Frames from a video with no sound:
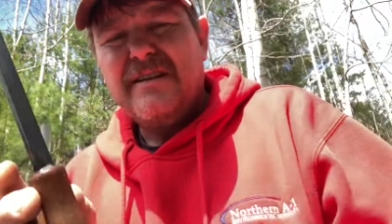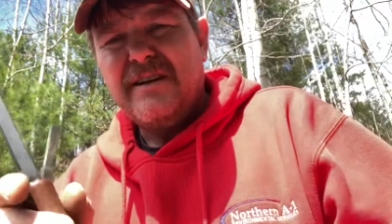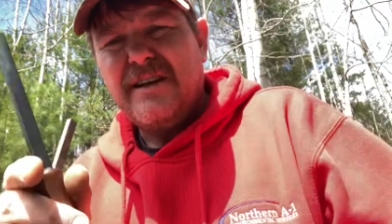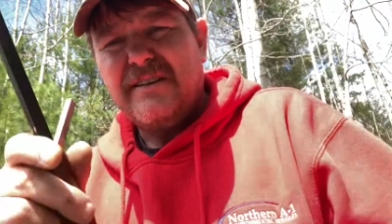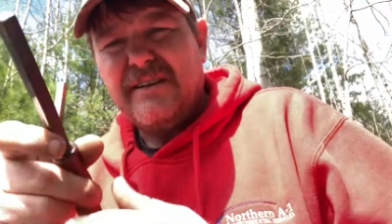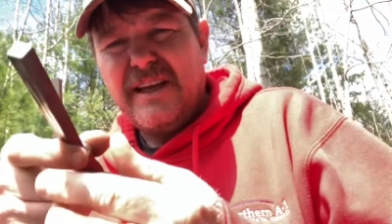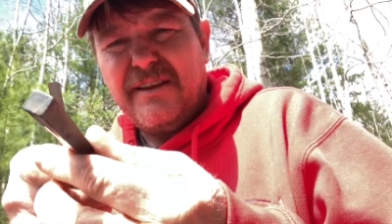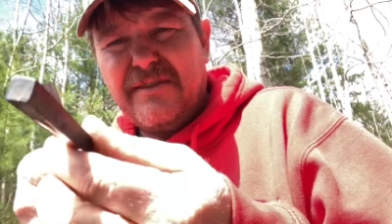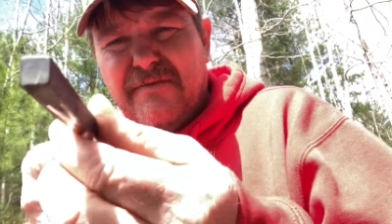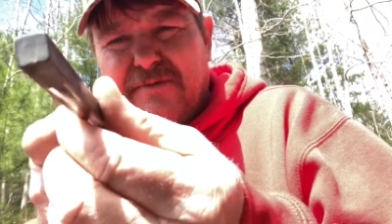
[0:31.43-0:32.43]
Got the
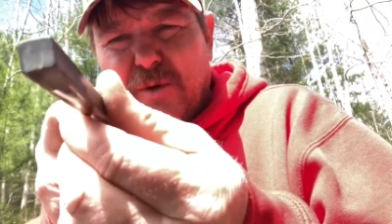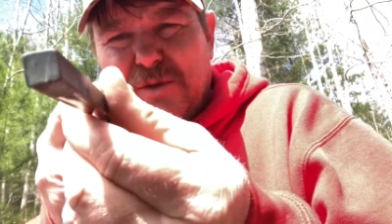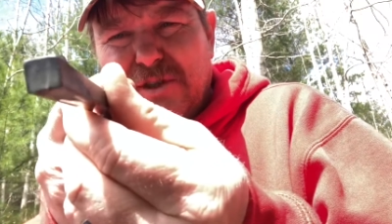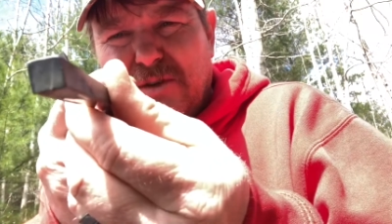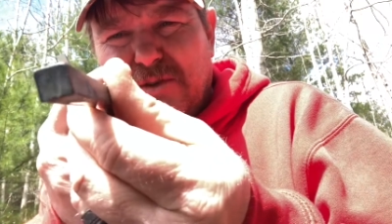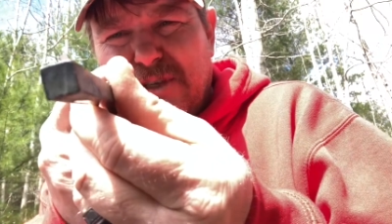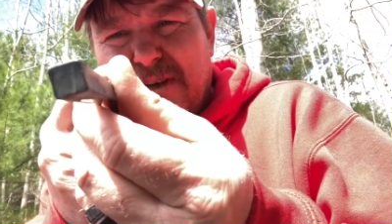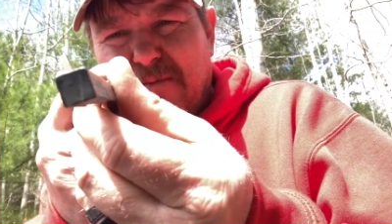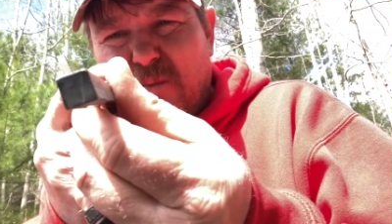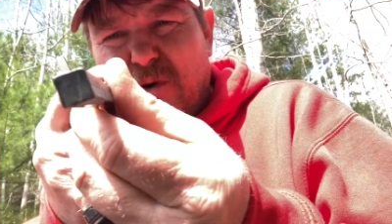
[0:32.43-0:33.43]
Nathan
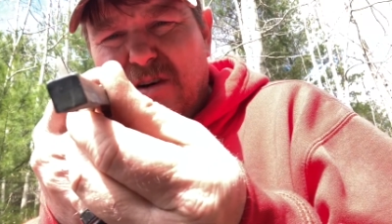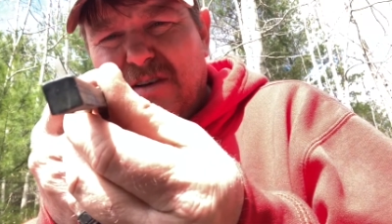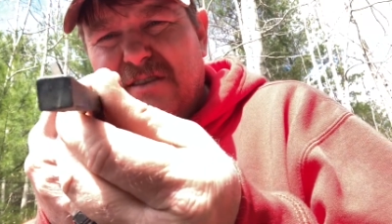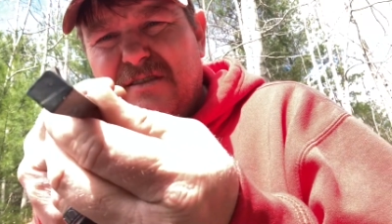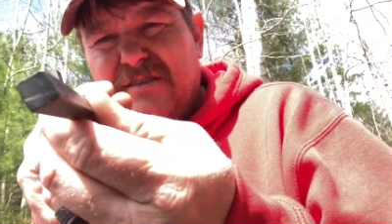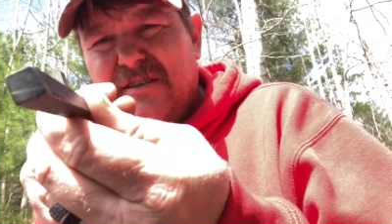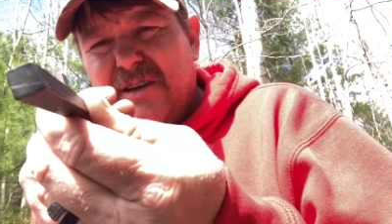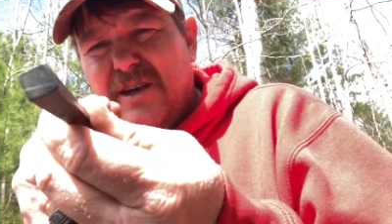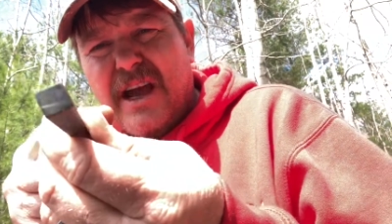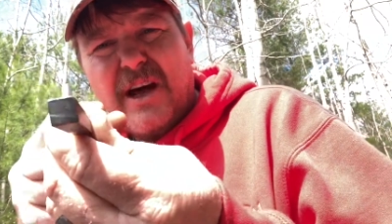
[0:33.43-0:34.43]
4071
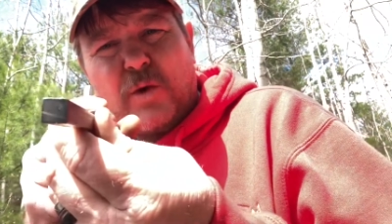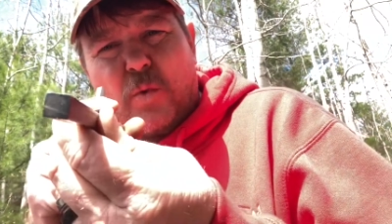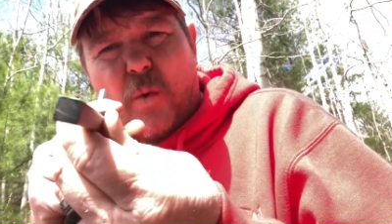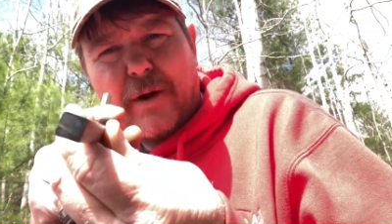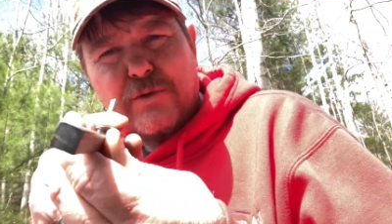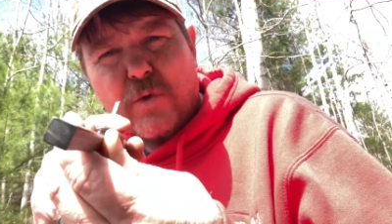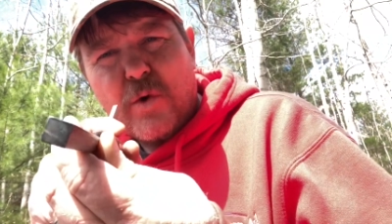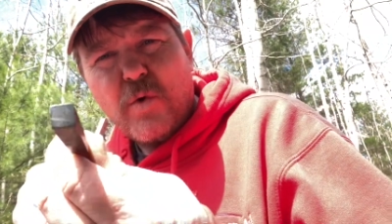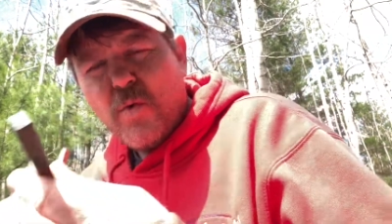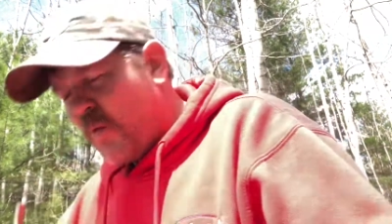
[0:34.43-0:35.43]
El Cuatro.